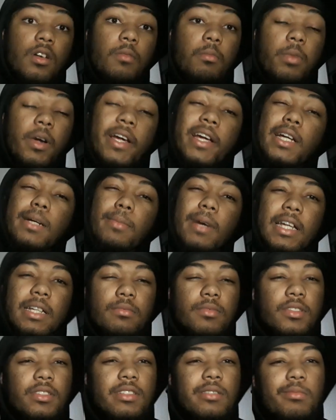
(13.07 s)
But everybody
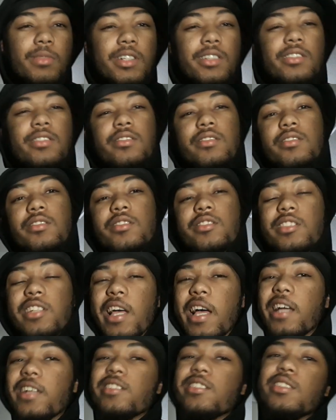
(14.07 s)
been talking about this little
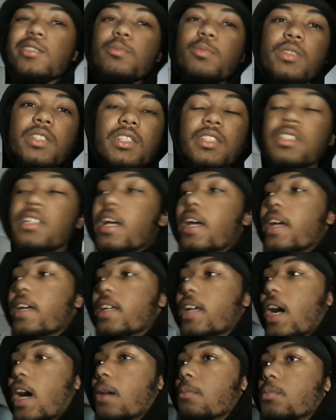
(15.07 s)
chatgpt
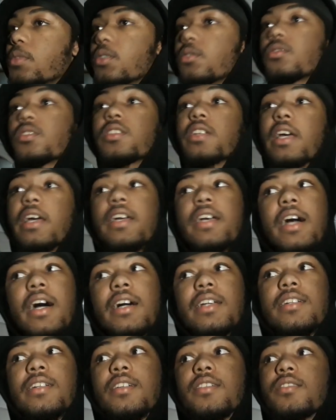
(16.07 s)
AI music, AI
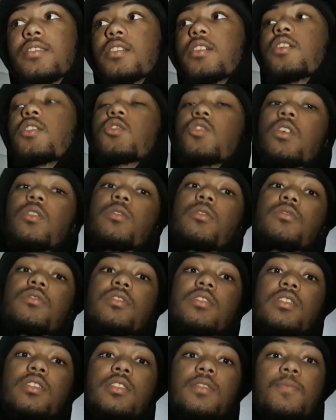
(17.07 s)
this, so I'm gonna
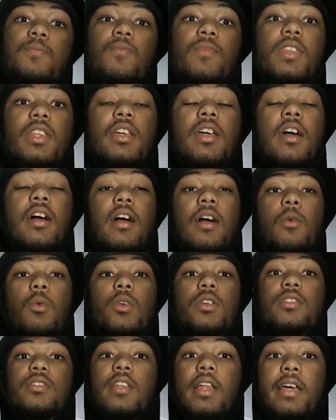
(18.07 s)
see what
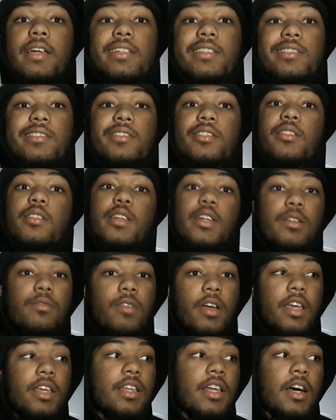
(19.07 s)
it's like to live
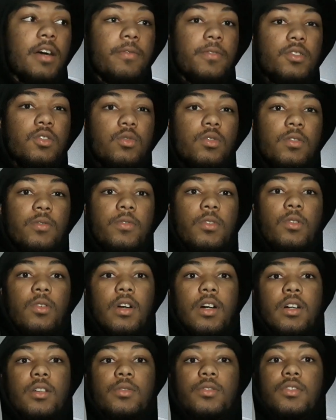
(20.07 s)
with AI for 24
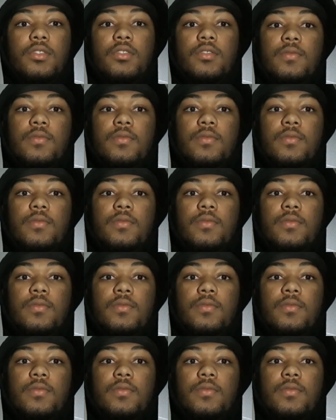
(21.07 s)
hours.